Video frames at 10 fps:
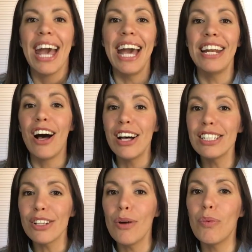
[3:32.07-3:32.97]
And
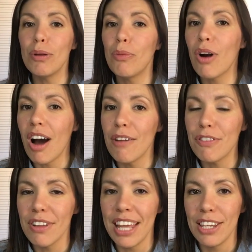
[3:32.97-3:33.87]
also one more
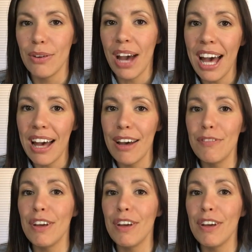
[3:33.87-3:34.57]
offer that you have,